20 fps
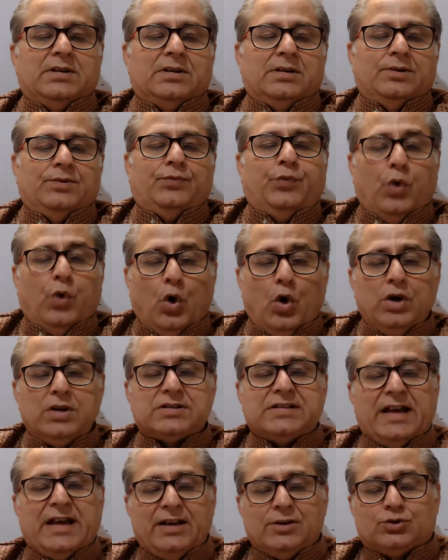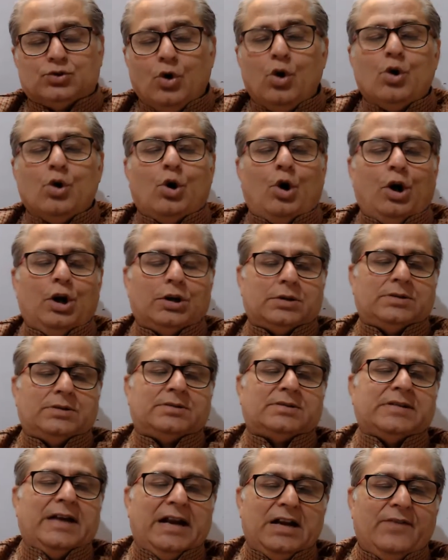four so-called
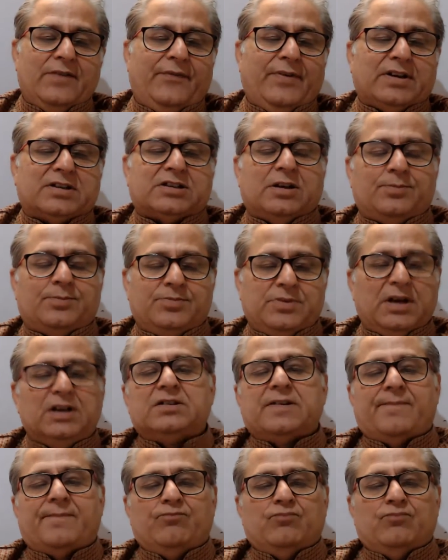scientific subjects,